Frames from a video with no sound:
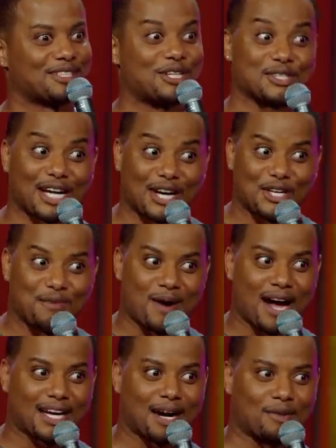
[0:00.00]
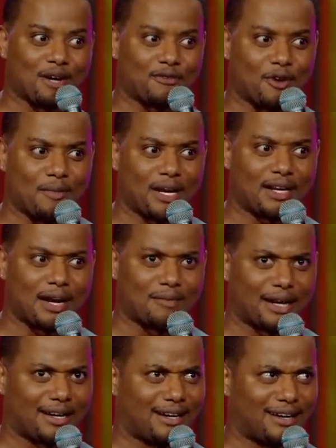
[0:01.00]
She was like, you mind coming up for a minute? I'm
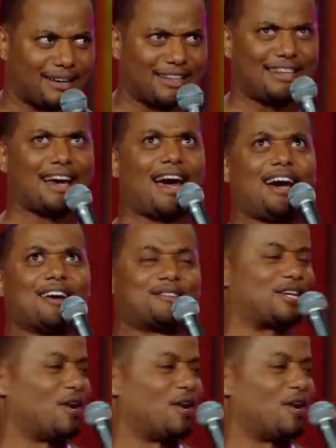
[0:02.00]
like, yeah.